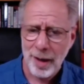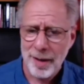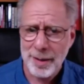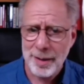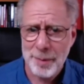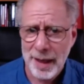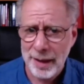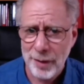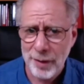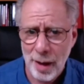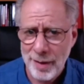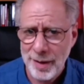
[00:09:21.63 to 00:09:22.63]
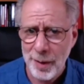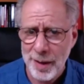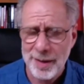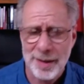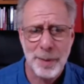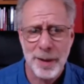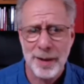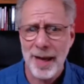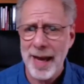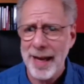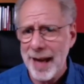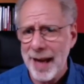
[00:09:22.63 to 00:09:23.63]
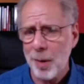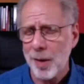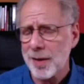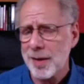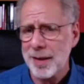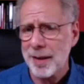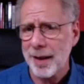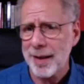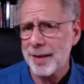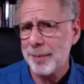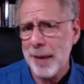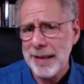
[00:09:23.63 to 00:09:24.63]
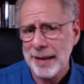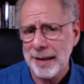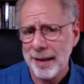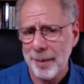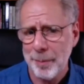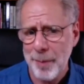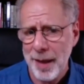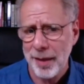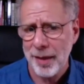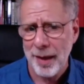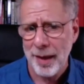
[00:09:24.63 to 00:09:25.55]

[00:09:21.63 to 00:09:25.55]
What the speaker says: some negative consequences, but 8 hours is basically a myth.